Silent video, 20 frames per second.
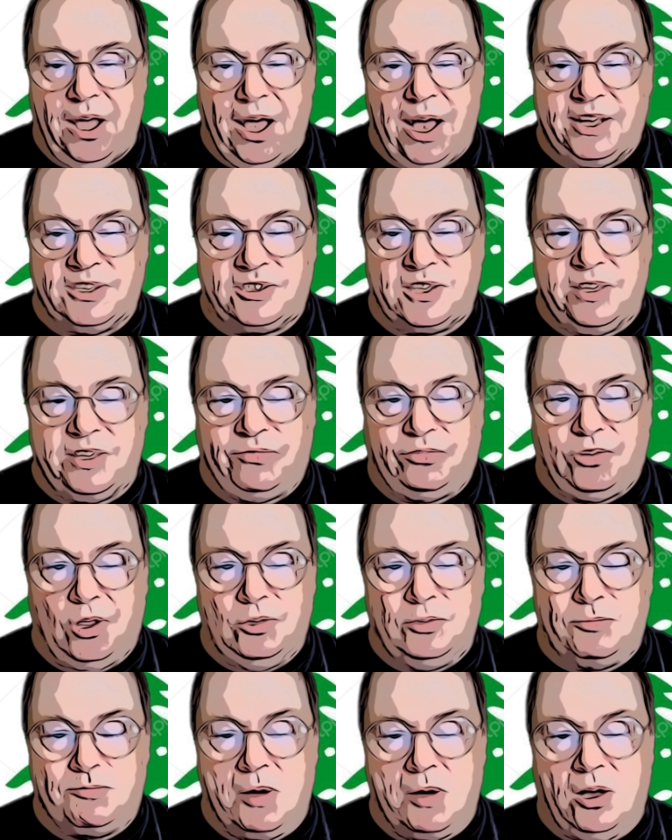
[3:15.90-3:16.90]
as they
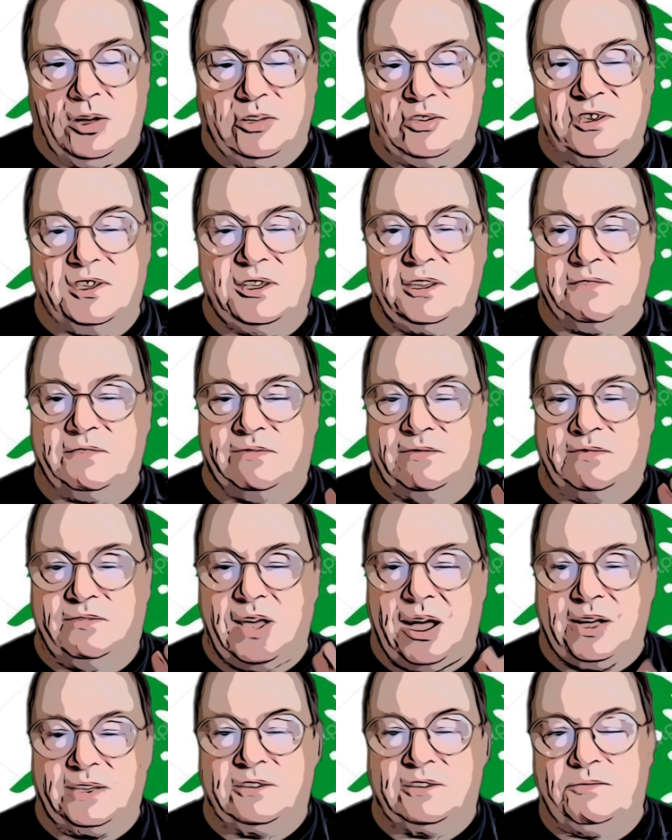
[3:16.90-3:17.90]
float past.
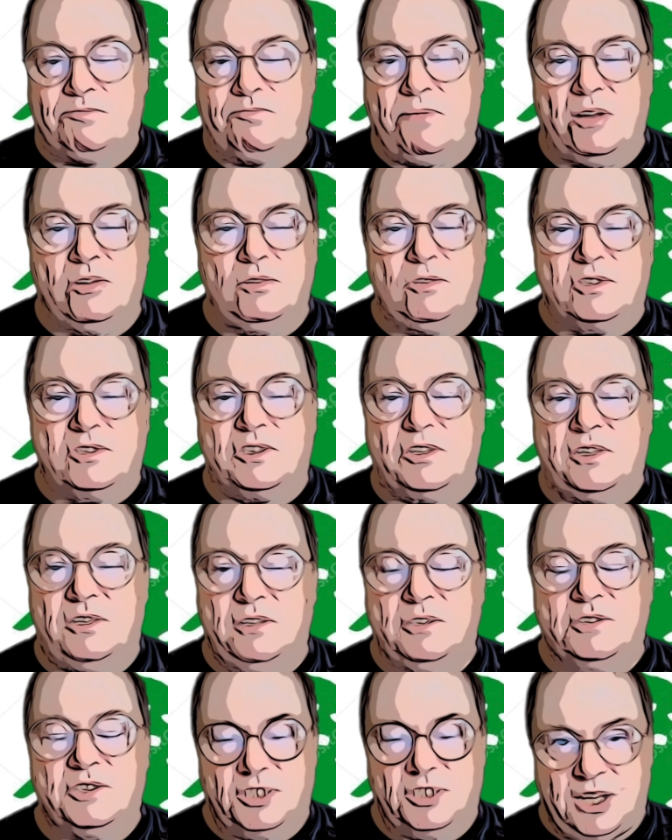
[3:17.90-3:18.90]
That post
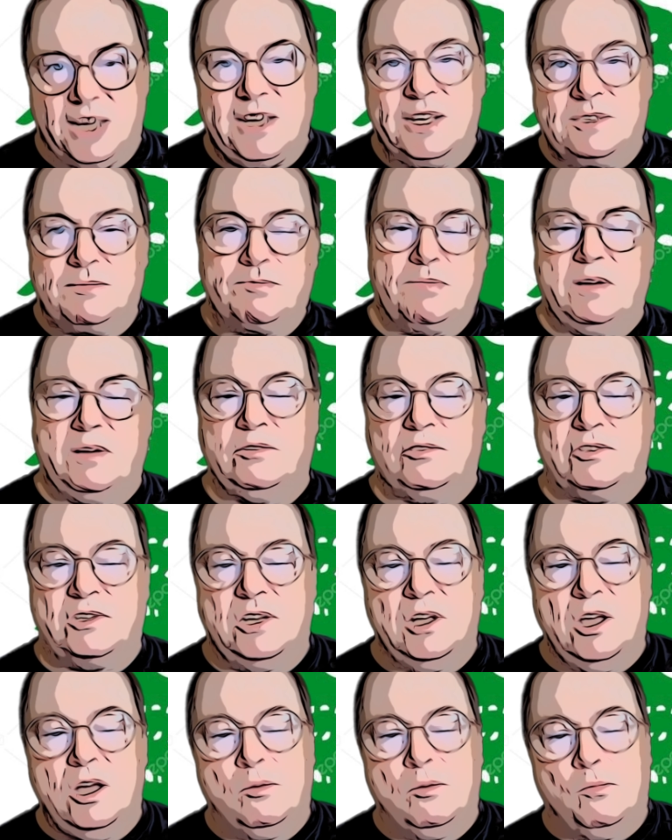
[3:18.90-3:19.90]
Today's
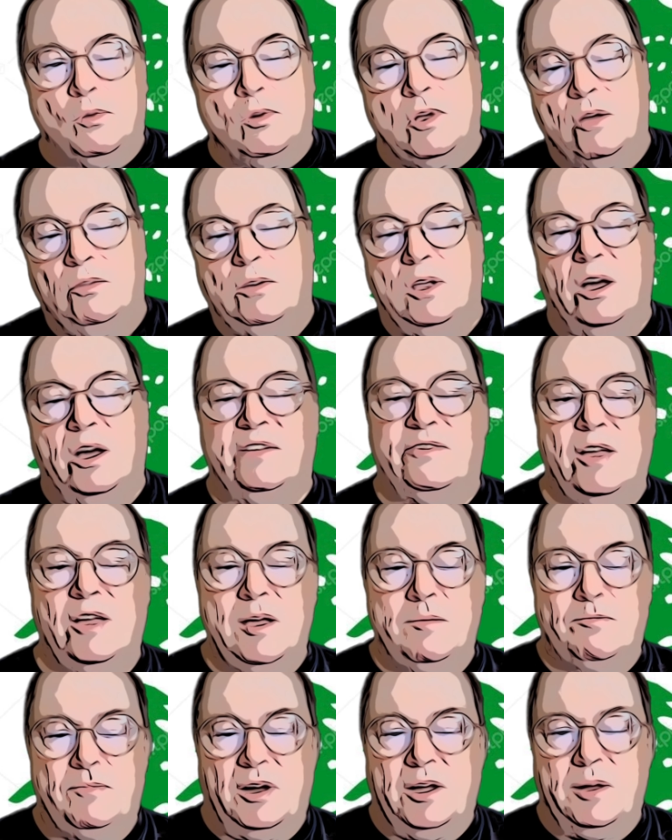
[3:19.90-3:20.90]
post will go
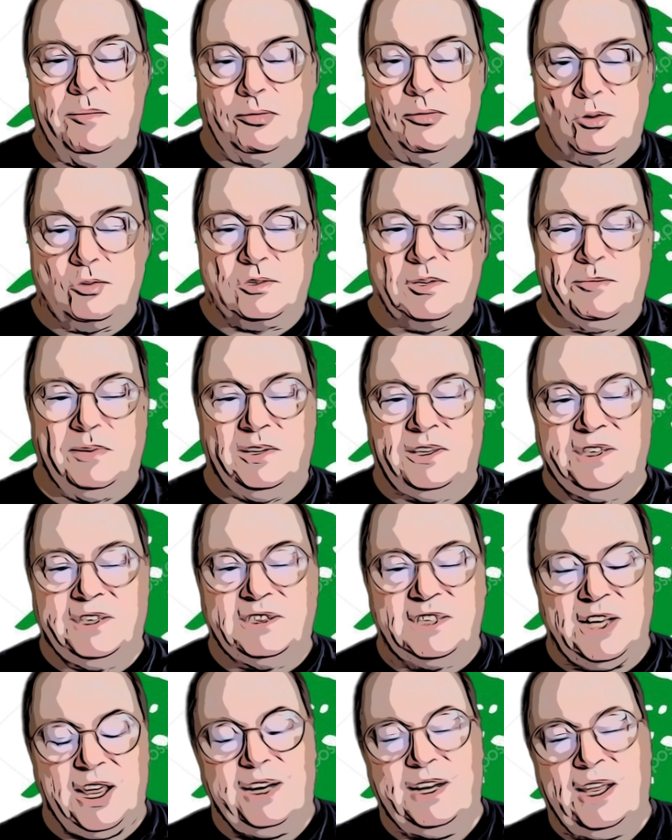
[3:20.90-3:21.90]
live by approximately
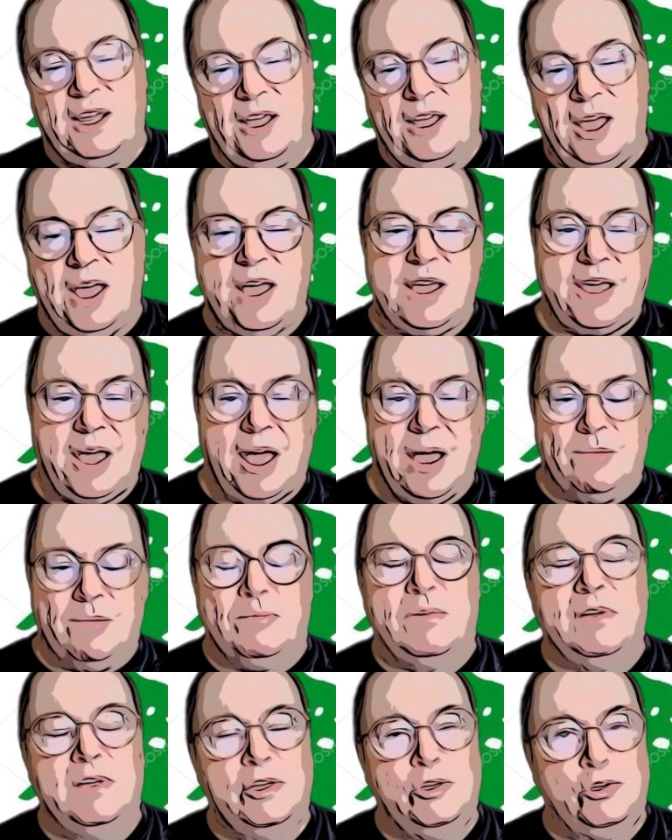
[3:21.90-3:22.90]
10
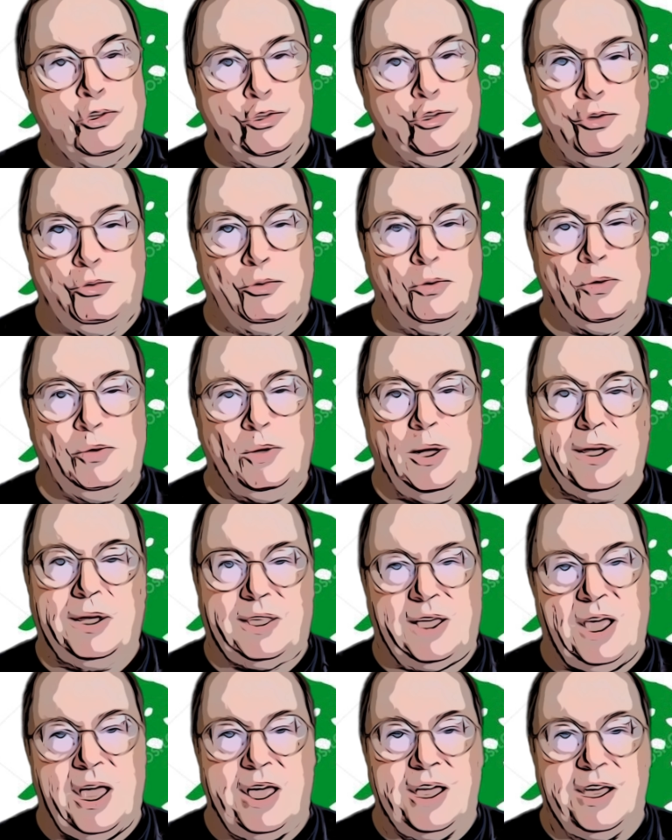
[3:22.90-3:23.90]
a.m.
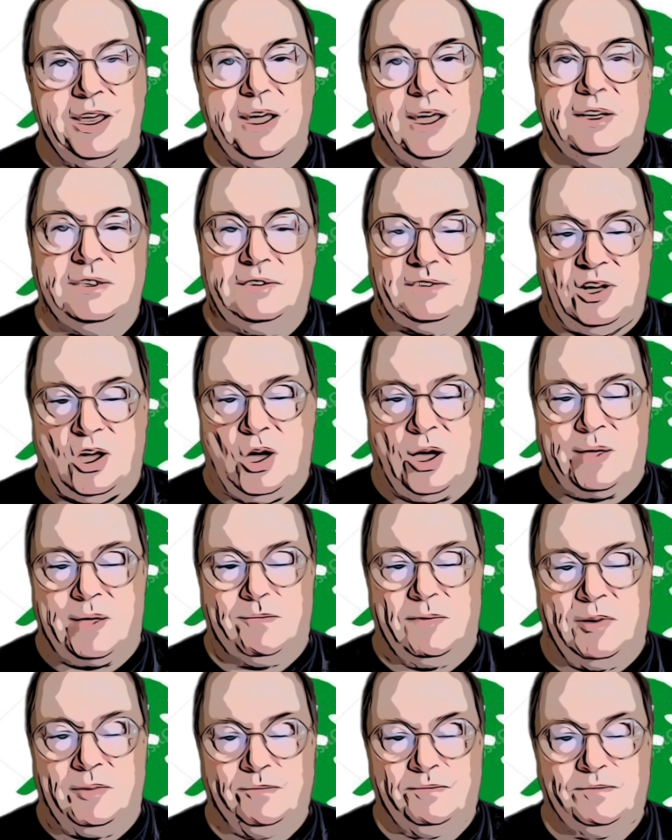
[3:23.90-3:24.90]
UK
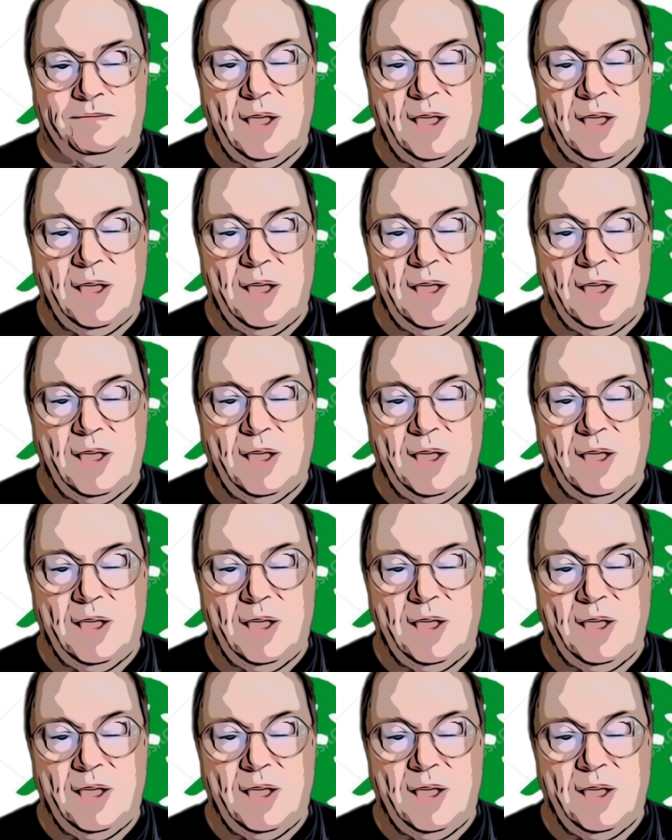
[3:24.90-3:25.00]
time.